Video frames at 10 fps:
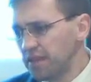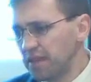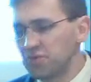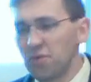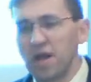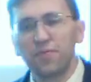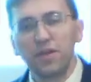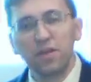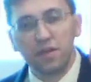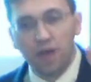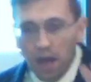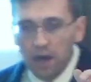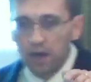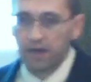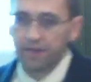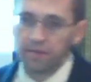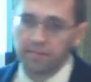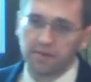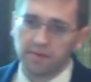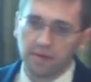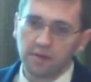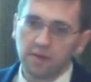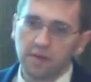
That's why if we look hard at the mirror,